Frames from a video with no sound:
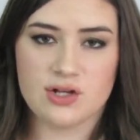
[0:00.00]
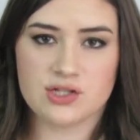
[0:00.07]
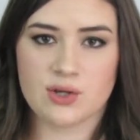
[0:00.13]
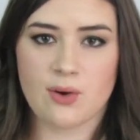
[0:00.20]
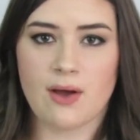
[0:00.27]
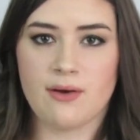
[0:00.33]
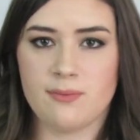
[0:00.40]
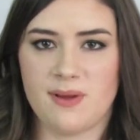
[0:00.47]

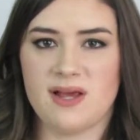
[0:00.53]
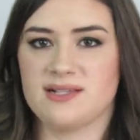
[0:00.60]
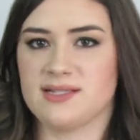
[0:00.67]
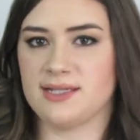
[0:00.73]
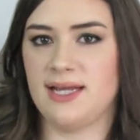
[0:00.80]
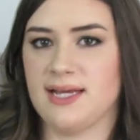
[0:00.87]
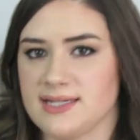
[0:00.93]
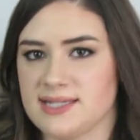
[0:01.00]
So I would
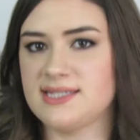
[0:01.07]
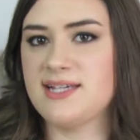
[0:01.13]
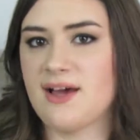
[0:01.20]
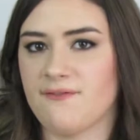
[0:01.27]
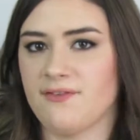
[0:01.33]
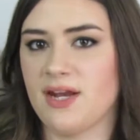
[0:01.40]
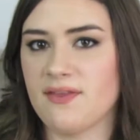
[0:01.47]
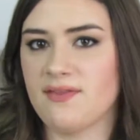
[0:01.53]
basically like
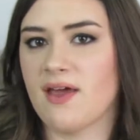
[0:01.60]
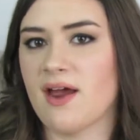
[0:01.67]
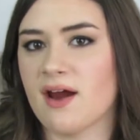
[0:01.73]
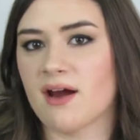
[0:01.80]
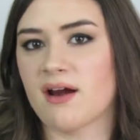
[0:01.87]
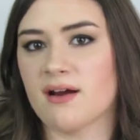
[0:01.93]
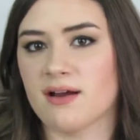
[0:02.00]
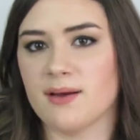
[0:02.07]
stuff it in
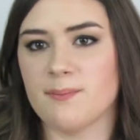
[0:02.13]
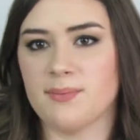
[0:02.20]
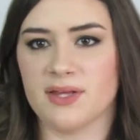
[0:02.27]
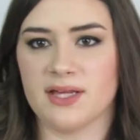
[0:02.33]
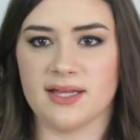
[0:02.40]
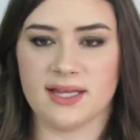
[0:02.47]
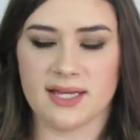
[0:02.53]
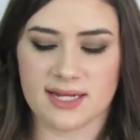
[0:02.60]
there
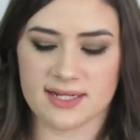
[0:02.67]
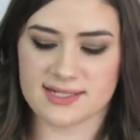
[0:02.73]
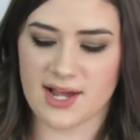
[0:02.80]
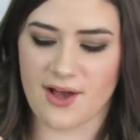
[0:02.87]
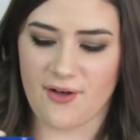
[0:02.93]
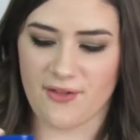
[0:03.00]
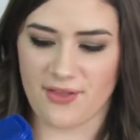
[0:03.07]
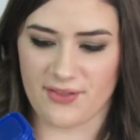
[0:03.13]
completely
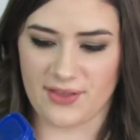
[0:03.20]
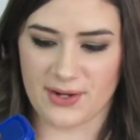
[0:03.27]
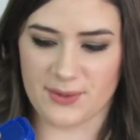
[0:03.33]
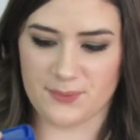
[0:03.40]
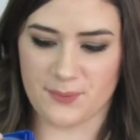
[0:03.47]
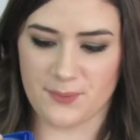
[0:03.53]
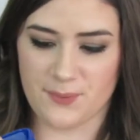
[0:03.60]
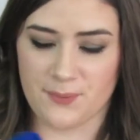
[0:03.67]
until the
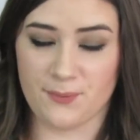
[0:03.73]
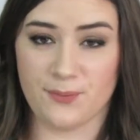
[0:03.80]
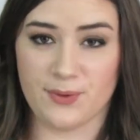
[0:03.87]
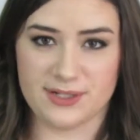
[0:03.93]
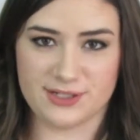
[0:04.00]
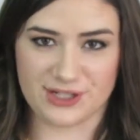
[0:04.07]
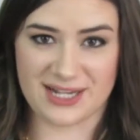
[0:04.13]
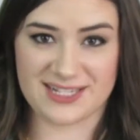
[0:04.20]
lid
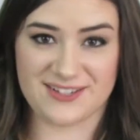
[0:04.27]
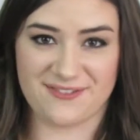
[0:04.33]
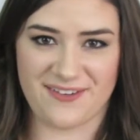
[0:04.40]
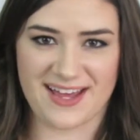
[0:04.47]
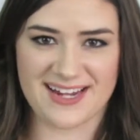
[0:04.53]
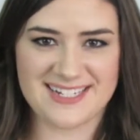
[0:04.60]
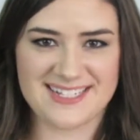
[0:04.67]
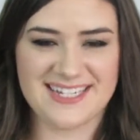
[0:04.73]
would just
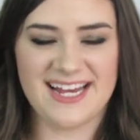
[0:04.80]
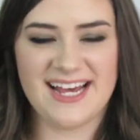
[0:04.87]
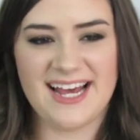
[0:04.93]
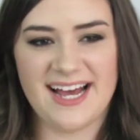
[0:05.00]
fit.